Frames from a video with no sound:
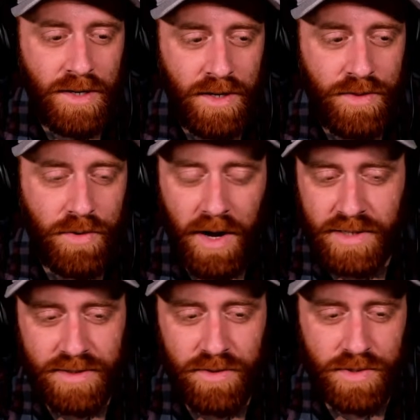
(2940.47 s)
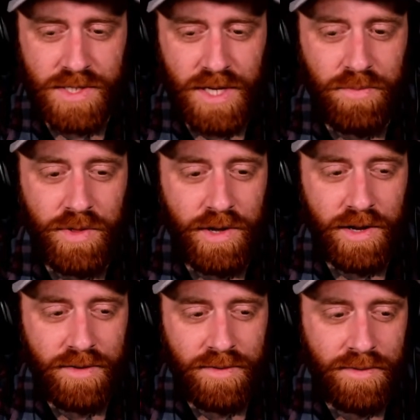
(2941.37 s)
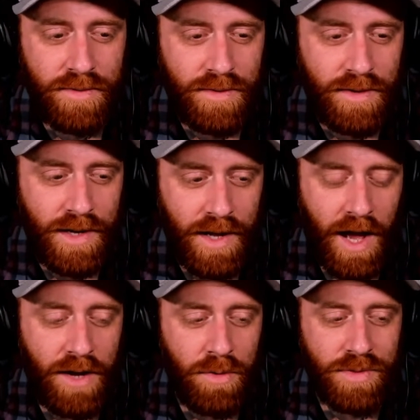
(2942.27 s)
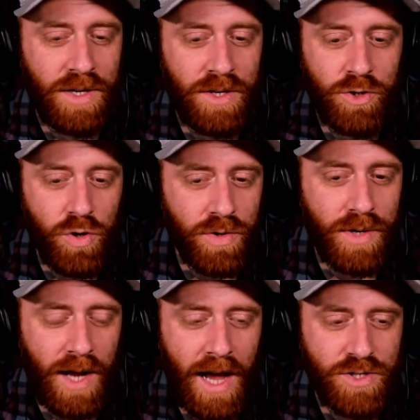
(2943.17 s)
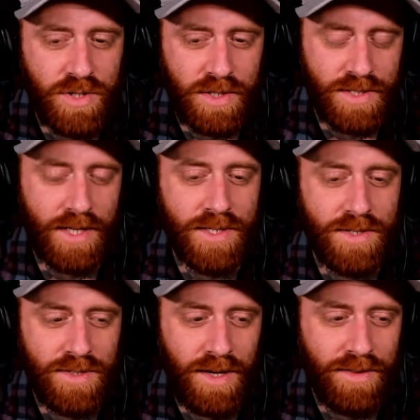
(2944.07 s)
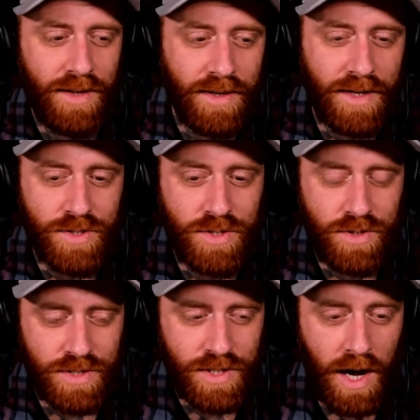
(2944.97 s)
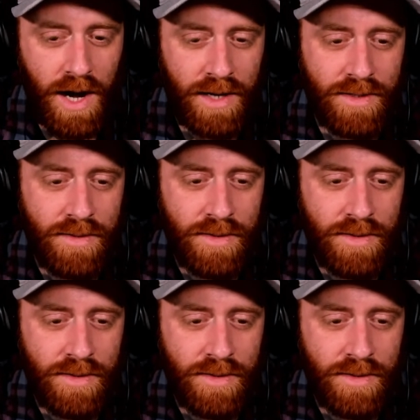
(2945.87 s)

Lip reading: They're the same thing. I don't think good actually exists. I think it's just God.